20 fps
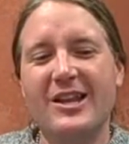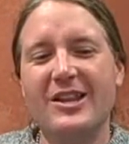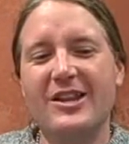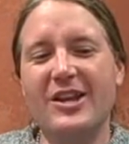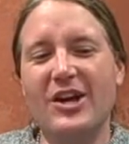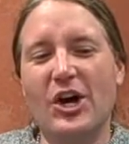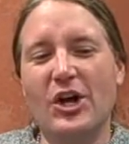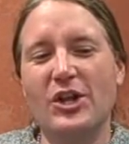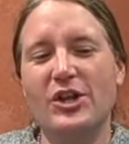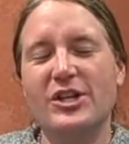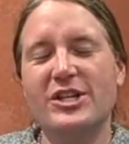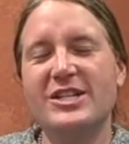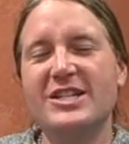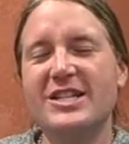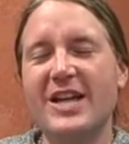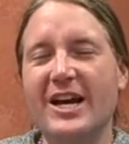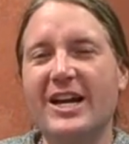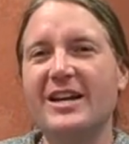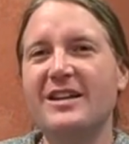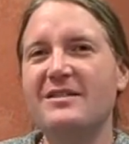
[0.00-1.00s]
The
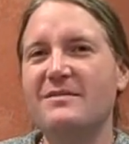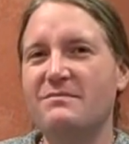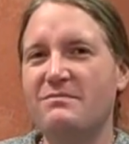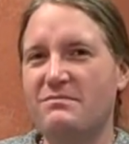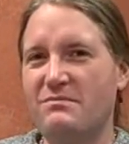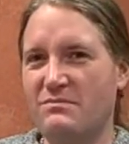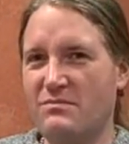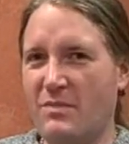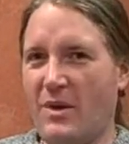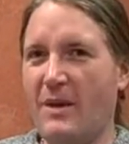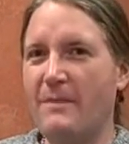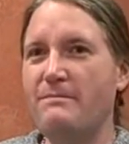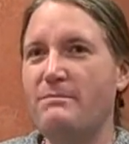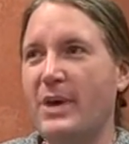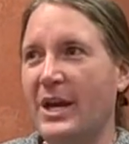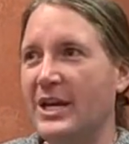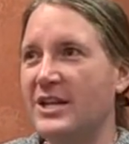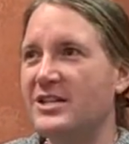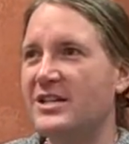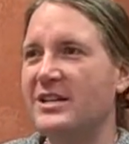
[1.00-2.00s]
second
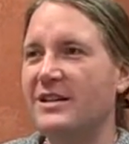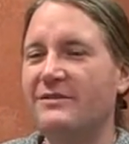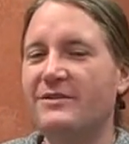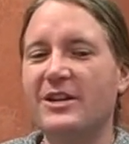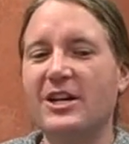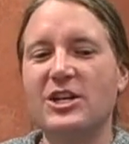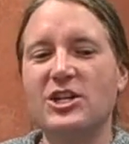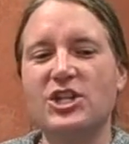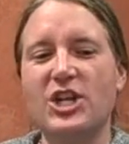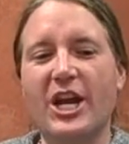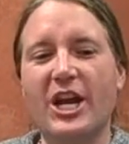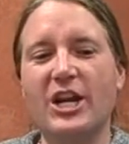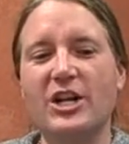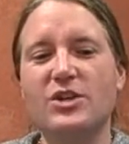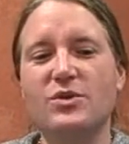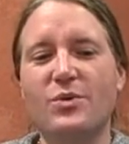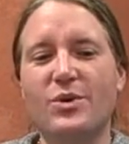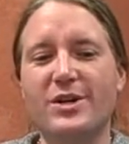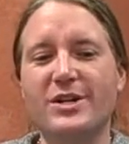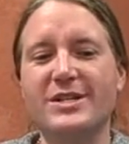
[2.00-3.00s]
big significant
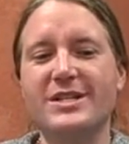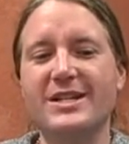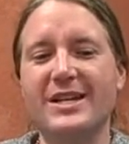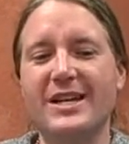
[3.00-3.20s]
change was